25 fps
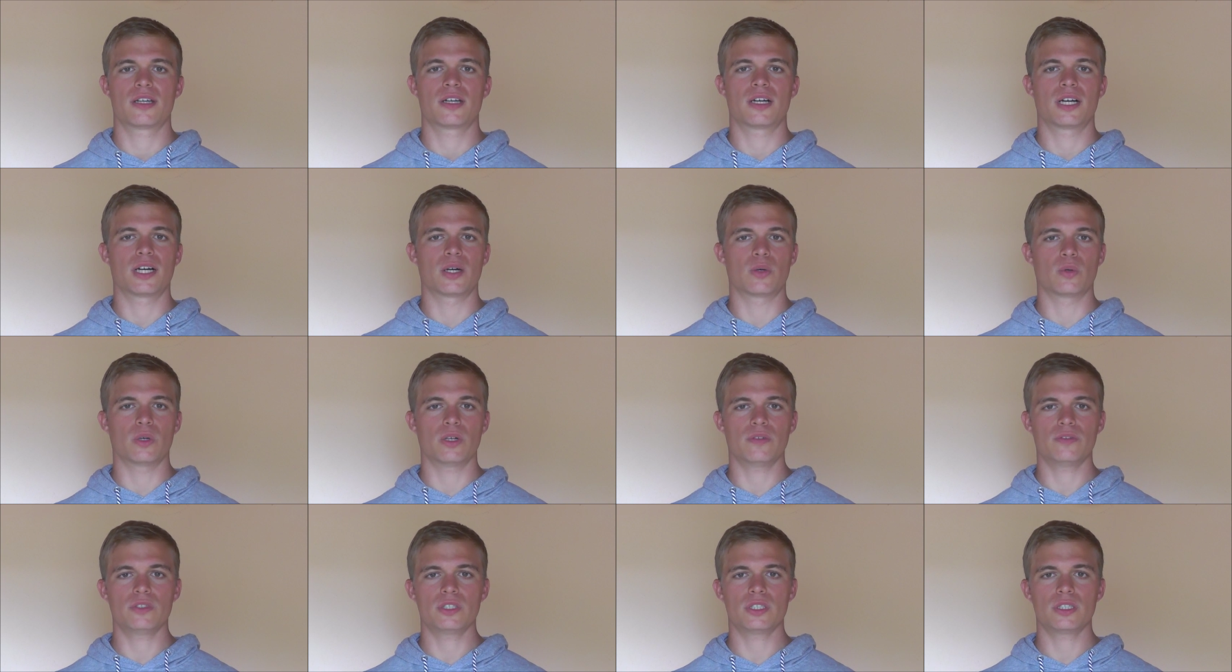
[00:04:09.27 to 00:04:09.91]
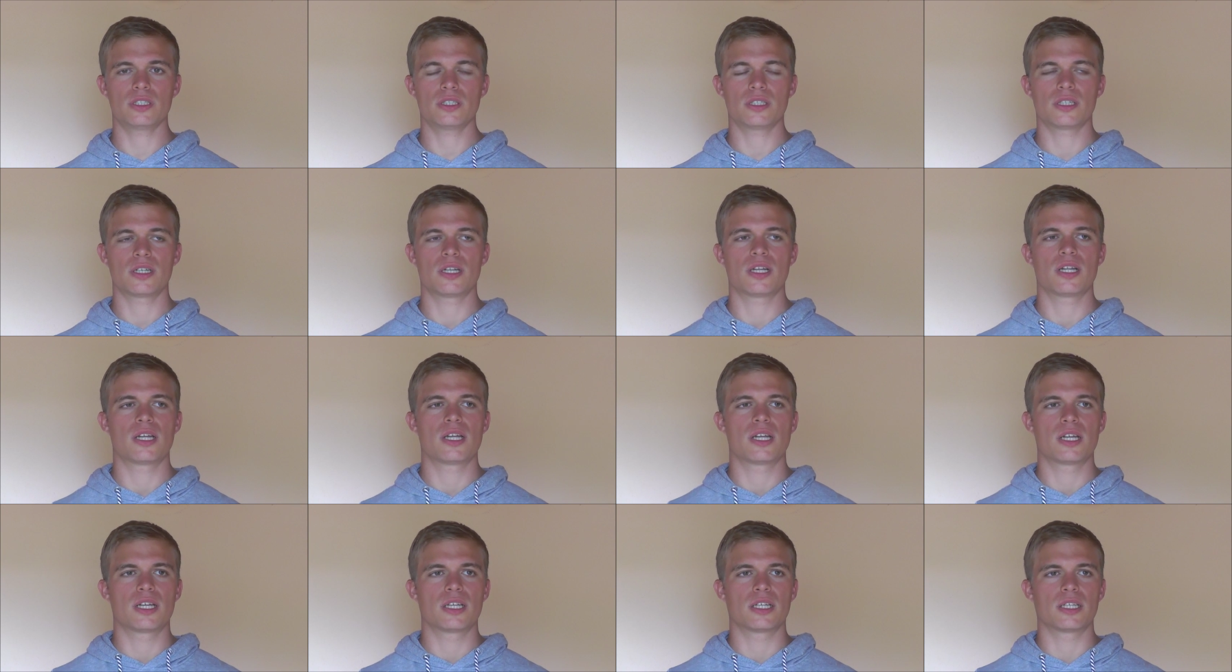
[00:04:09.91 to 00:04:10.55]
However,
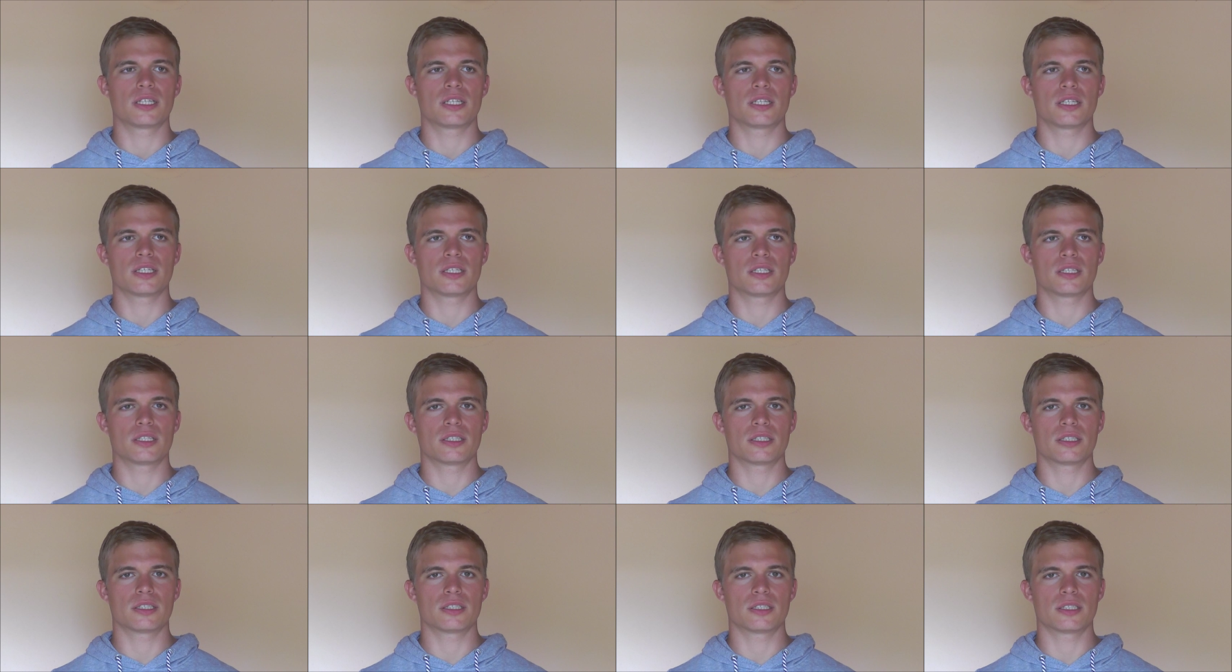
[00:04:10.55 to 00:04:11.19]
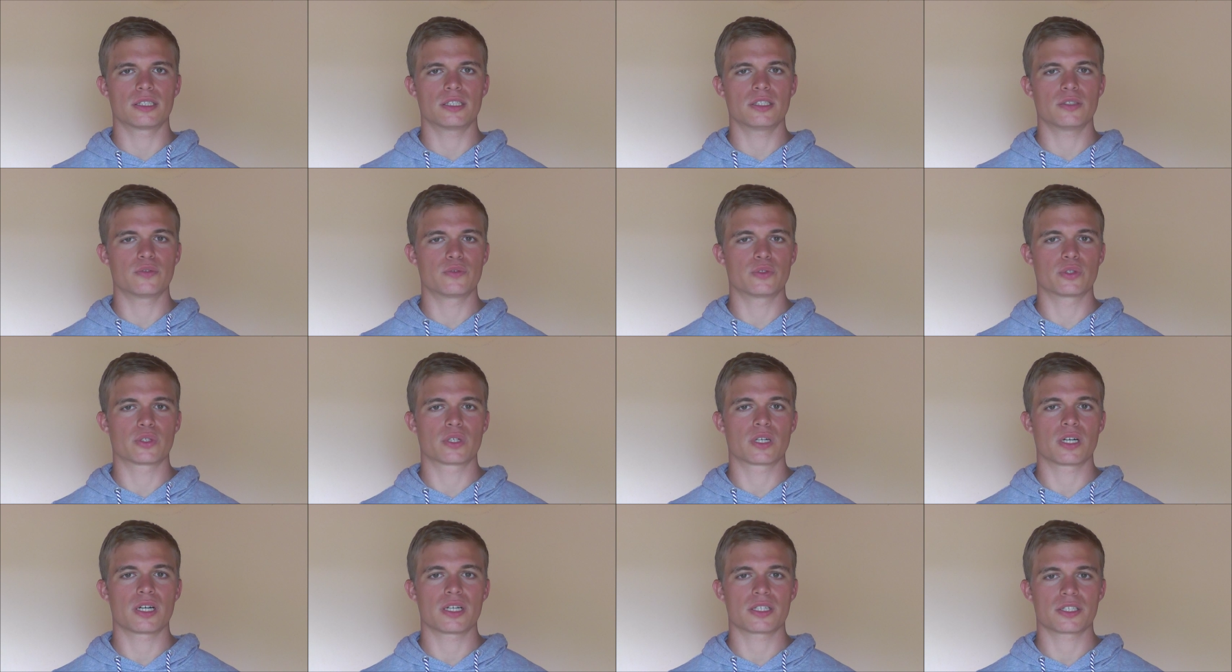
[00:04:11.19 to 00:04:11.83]
if you
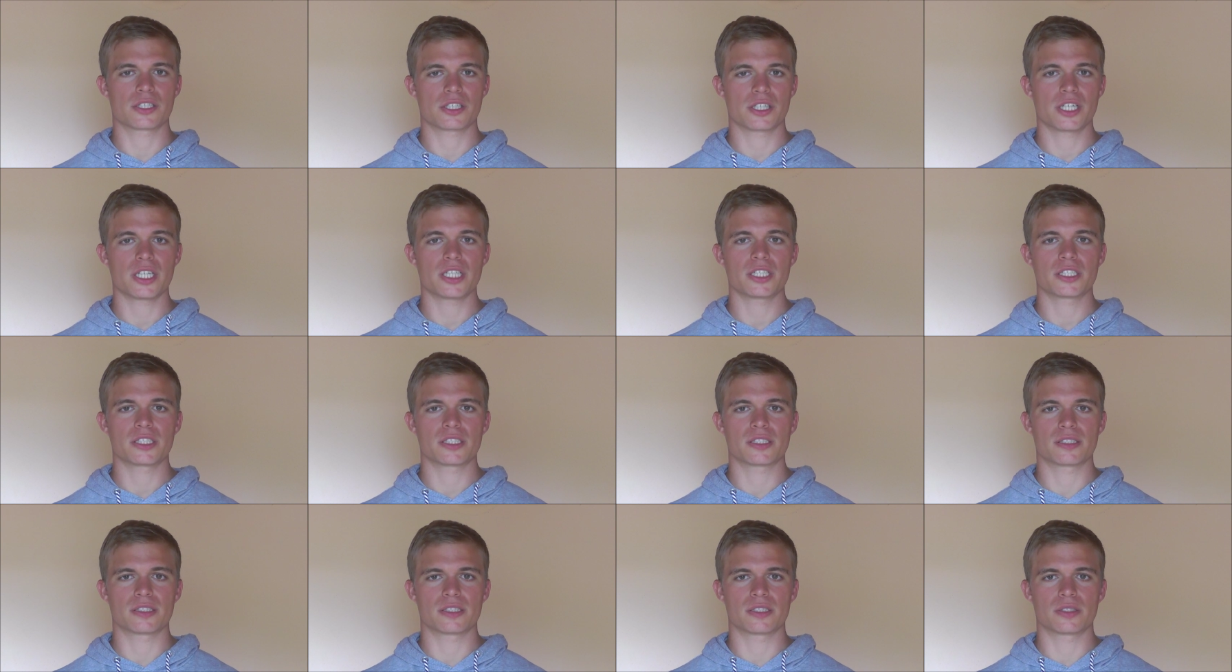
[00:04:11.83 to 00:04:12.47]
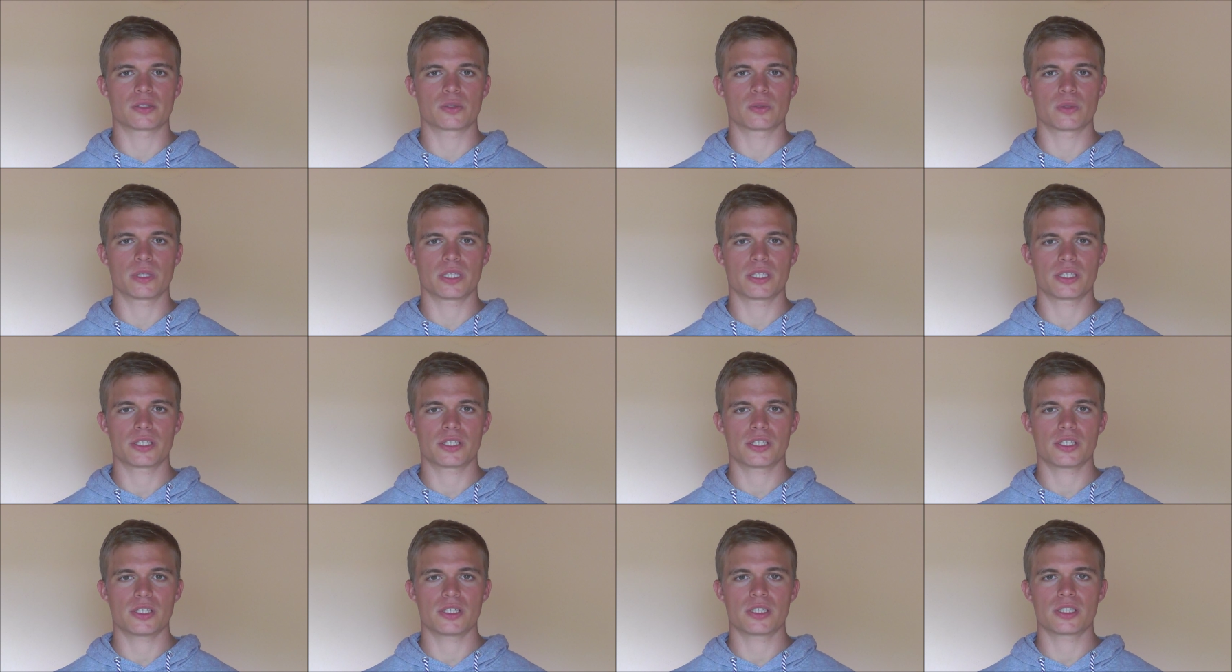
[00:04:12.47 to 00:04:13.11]
can't change the
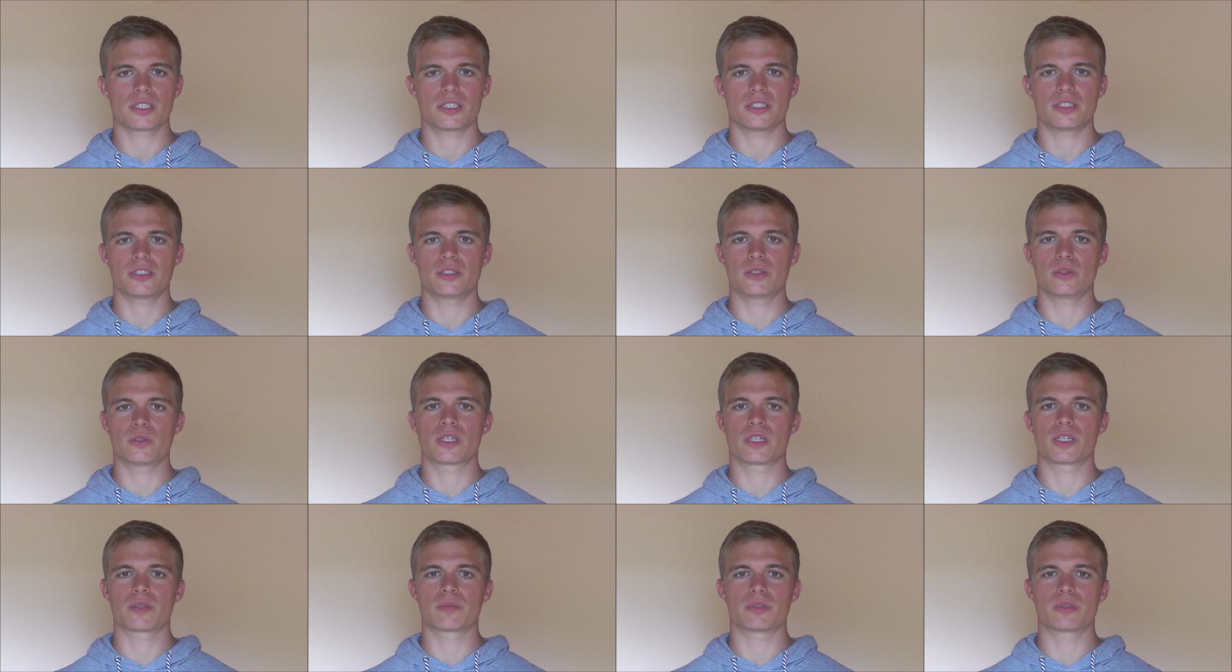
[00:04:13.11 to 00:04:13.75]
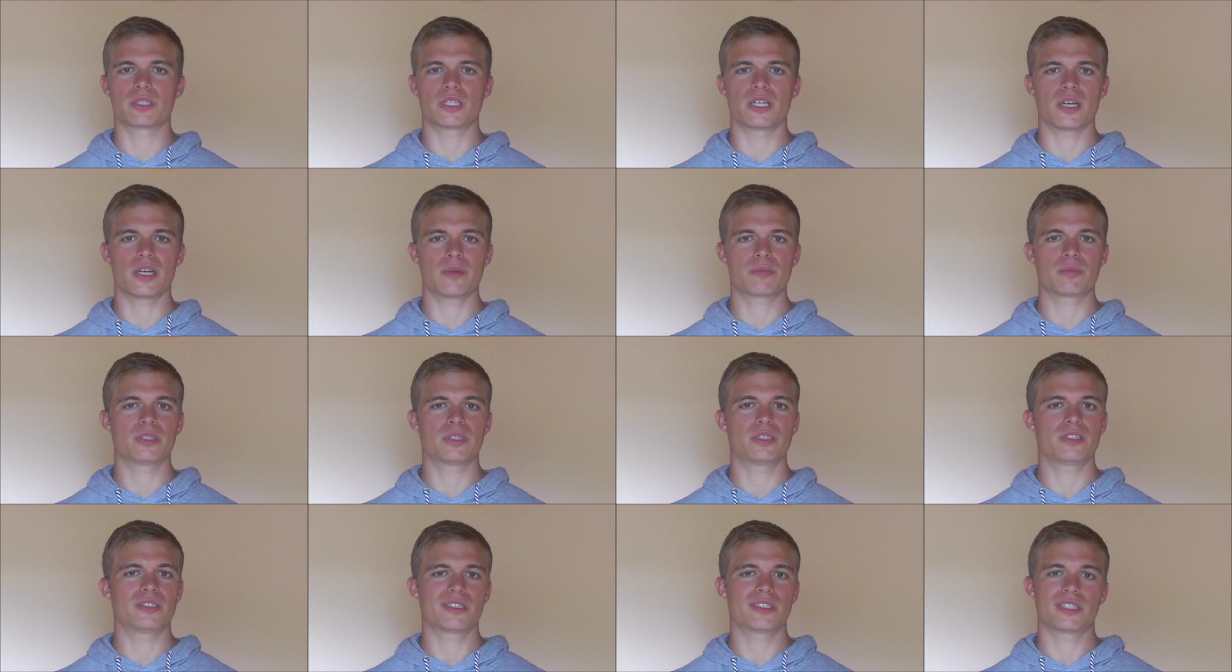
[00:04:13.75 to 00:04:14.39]
situation, you can be
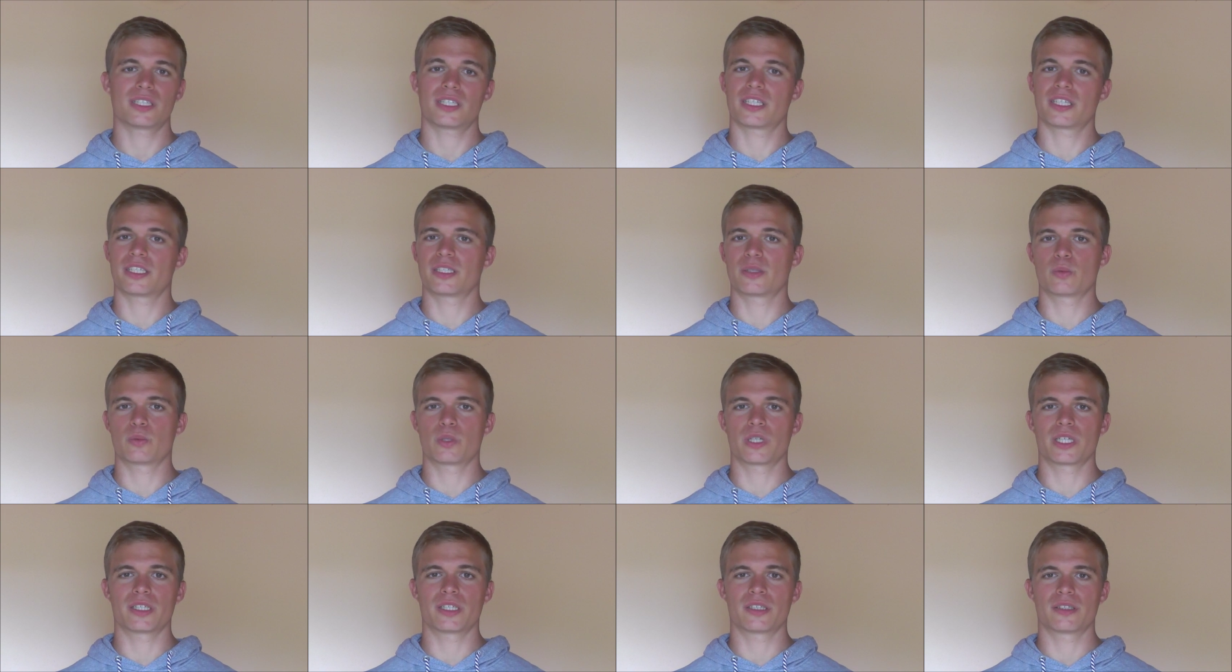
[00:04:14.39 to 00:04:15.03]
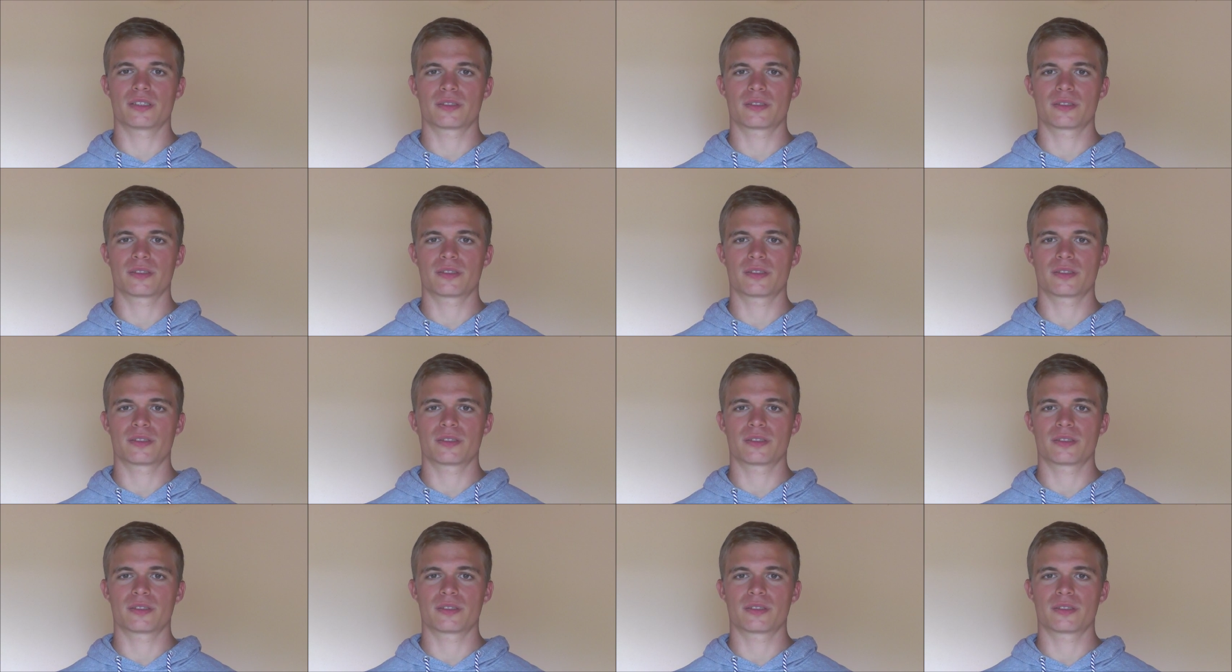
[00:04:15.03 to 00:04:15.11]
happy anyway.